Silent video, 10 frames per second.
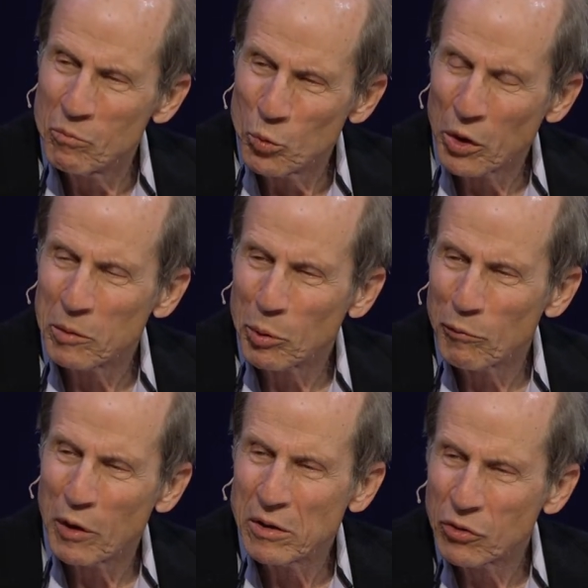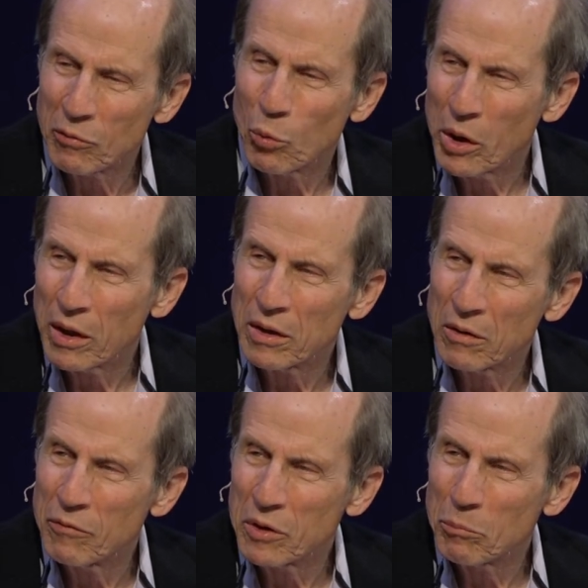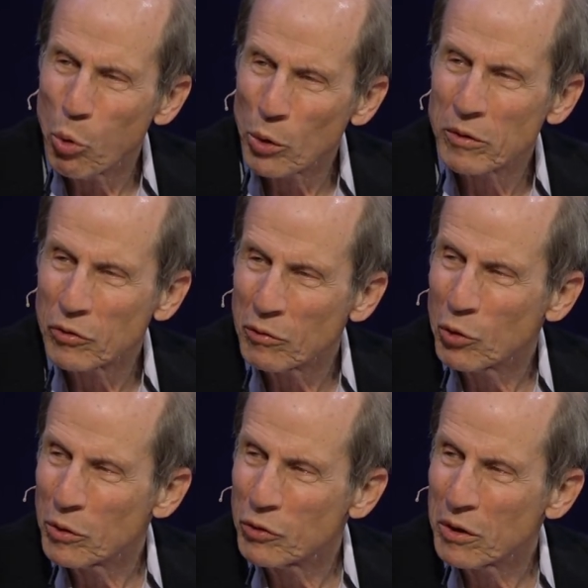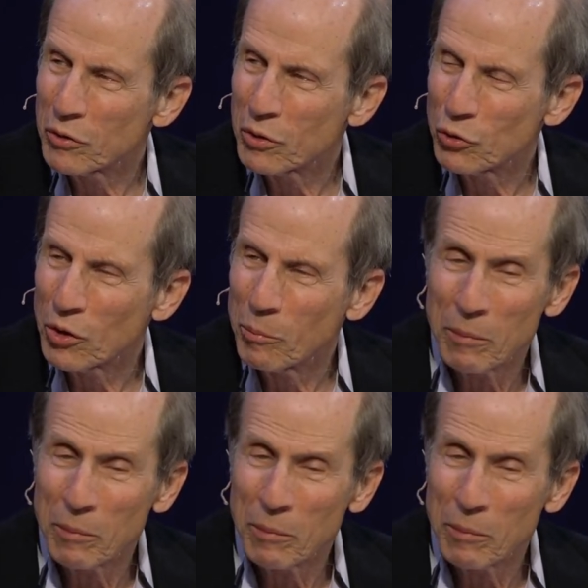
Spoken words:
really pervasive way of the importance of good citizenship.